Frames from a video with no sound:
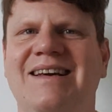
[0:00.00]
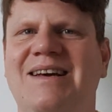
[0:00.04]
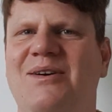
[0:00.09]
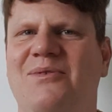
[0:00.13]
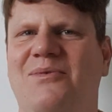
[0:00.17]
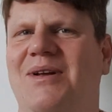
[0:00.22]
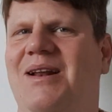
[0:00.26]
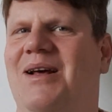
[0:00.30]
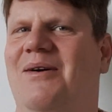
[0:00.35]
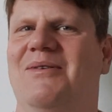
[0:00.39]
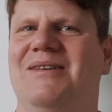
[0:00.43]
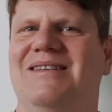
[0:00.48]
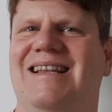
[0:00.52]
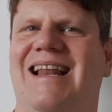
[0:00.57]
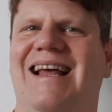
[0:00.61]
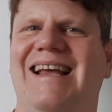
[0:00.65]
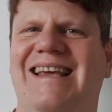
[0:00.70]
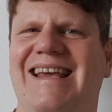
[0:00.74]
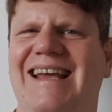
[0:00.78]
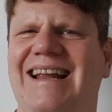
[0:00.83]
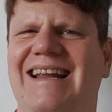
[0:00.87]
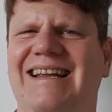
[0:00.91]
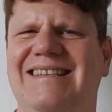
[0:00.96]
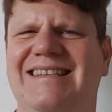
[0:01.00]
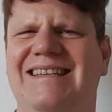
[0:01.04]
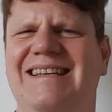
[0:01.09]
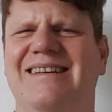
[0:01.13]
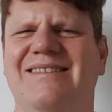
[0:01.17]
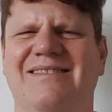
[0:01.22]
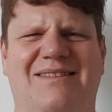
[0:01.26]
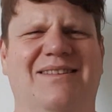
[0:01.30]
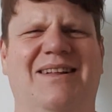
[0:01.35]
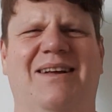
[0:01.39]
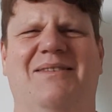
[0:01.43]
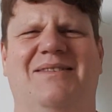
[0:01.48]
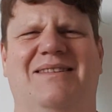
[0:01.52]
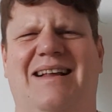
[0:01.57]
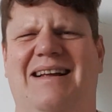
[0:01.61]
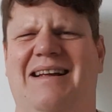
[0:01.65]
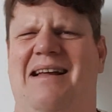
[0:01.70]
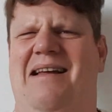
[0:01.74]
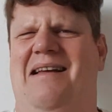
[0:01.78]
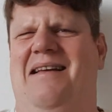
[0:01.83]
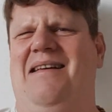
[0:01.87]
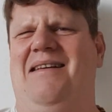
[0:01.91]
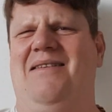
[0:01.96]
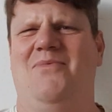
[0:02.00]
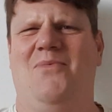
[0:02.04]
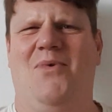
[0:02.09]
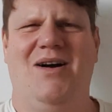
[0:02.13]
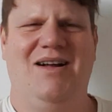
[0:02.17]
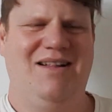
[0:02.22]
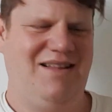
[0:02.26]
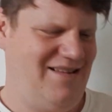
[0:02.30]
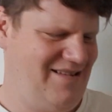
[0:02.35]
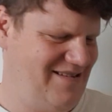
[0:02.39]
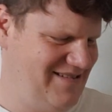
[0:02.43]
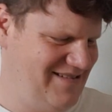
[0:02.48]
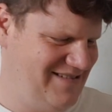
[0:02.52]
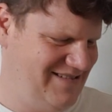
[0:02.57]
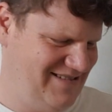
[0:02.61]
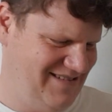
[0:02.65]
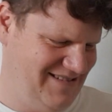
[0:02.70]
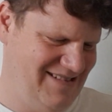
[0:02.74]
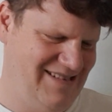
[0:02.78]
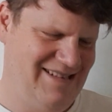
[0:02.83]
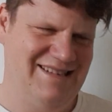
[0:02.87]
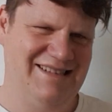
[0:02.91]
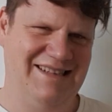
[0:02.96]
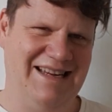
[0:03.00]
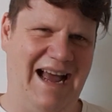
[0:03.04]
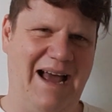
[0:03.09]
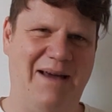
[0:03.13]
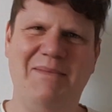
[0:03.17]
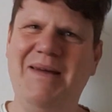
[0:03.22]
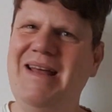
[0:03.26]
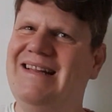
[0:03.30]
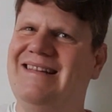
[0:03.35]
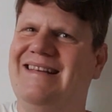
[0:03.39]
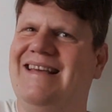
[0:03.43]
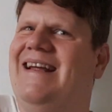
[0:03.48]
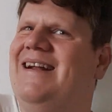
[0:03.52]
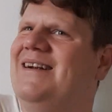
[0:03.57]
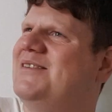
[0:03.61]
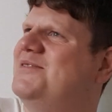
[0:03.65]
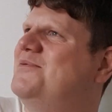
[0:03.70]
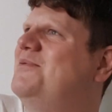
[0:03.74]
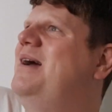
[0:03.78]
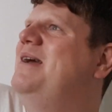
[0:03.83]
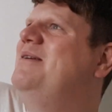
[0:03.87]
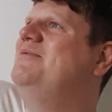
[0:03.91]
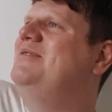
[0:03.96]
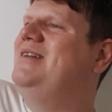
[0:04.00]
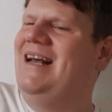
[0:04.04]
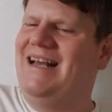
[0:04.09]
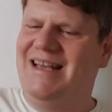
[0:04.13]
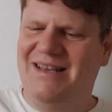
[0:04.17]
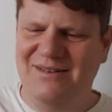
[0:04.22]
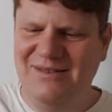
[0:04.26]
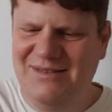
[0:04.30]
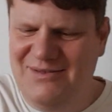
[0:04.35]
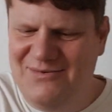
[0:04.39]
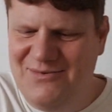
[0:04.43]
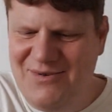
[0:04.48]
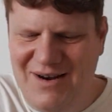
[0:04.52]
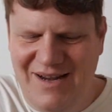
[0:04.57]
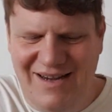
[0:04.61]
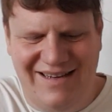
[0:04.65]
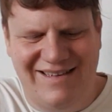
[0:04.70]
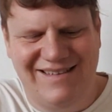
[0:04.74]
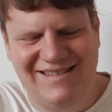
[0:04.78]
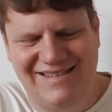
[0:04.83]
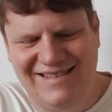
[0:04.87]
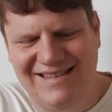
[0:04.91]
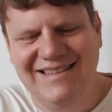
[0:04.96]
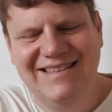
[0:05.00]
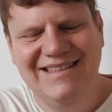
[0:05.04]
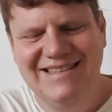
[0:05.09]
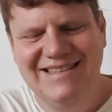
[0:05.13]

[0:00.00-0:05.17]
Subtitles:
When I was like 8 years old, I was like, huh, what? I'm 8 years, why would I use drugs?